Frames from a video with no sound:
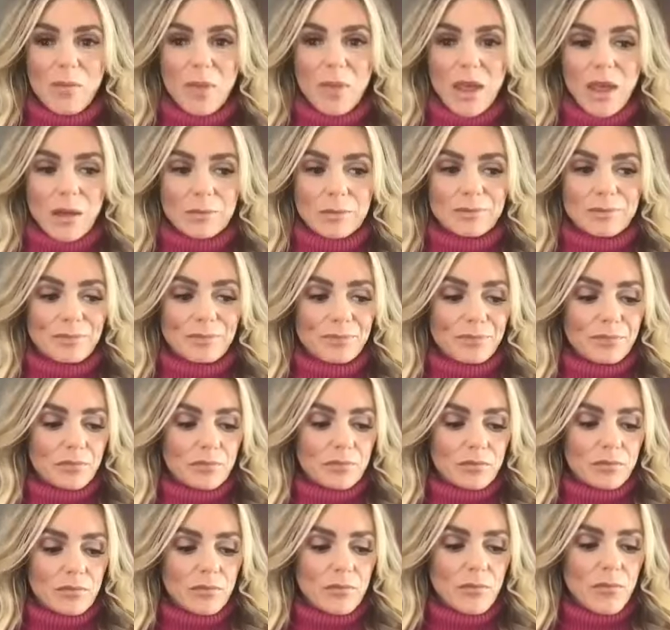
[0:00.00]
being,
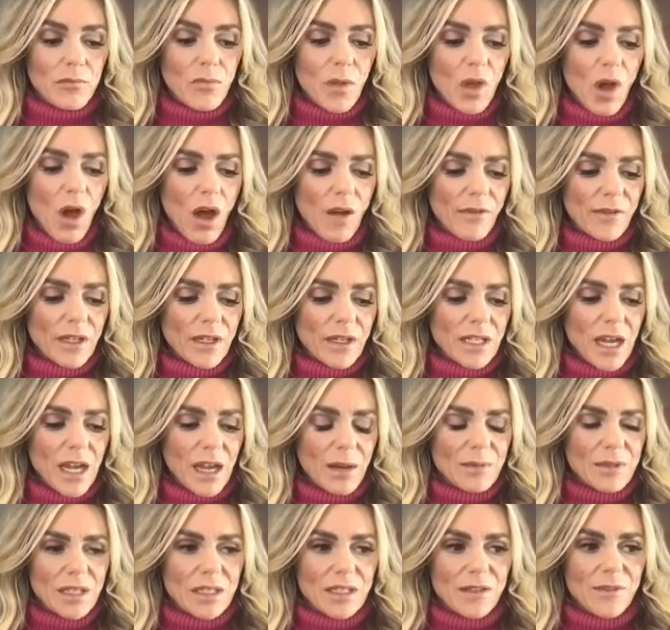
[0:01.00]

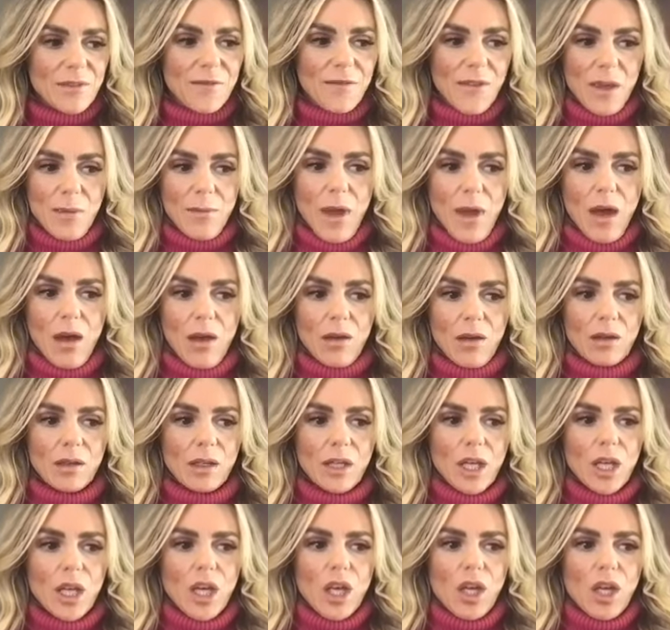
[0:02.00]
oftentimes as a
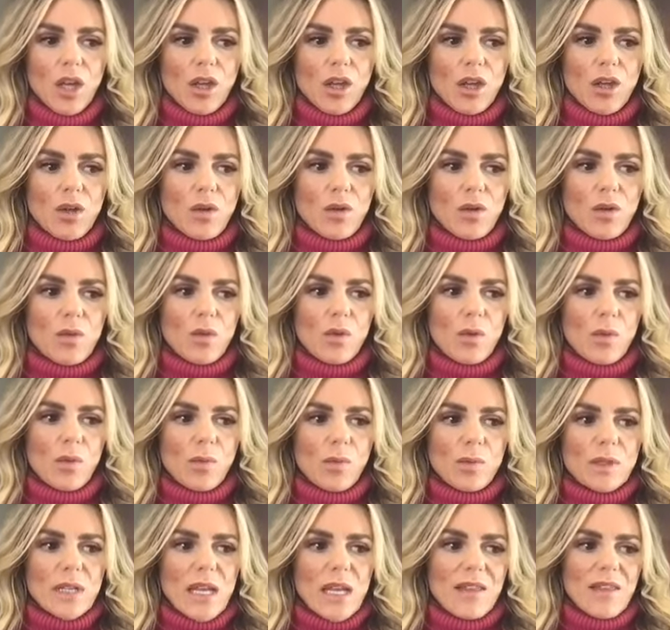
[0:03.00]
female,
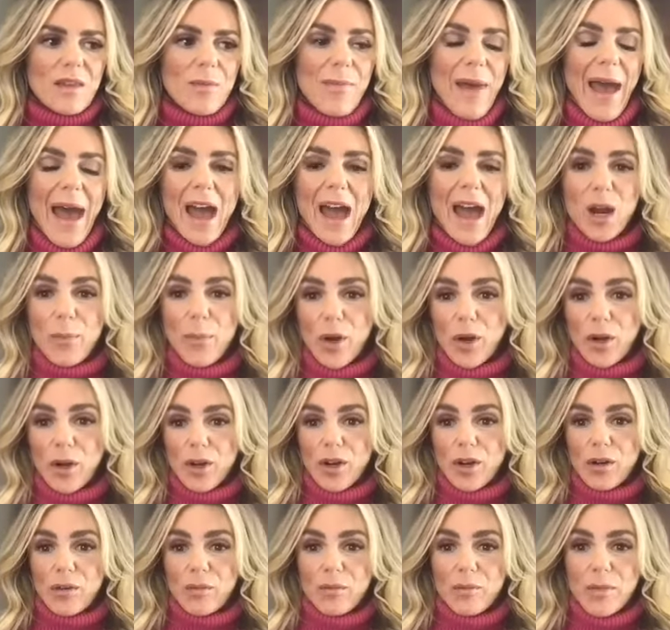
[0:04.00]
you take the back
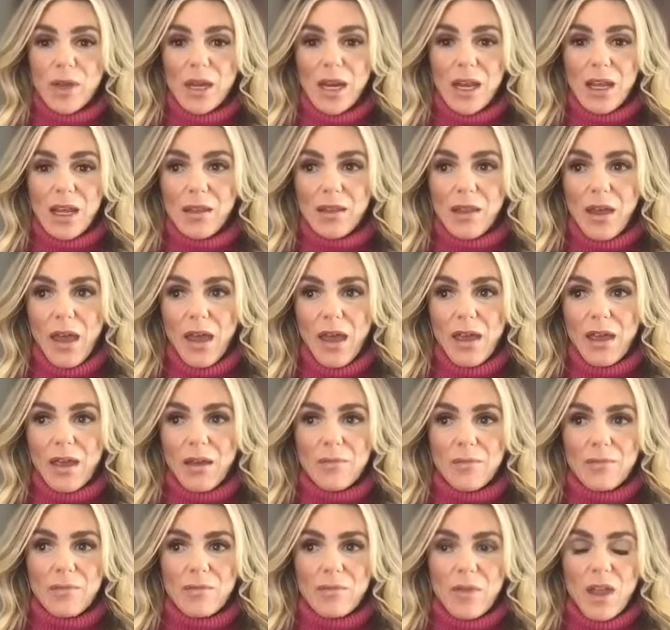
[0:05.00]
burner, meaning like
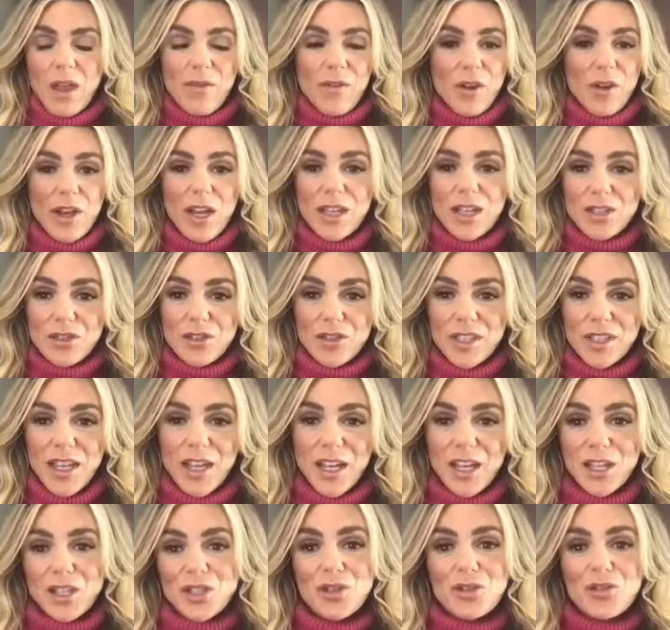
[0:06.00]
if your kids are
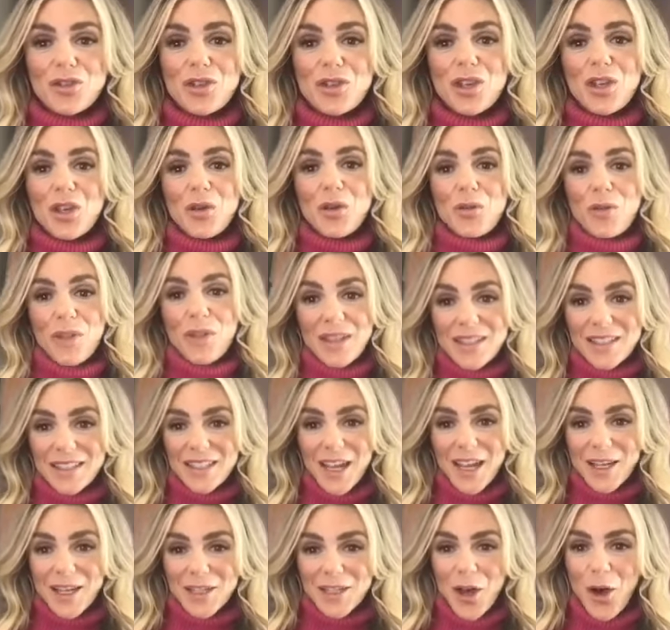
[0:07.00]
sick, it's usually you that
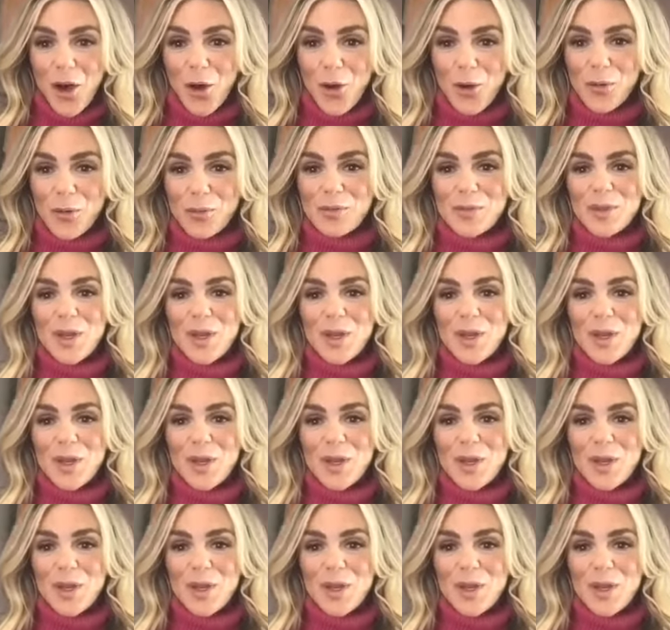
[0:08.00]
stays mm-hmm. home,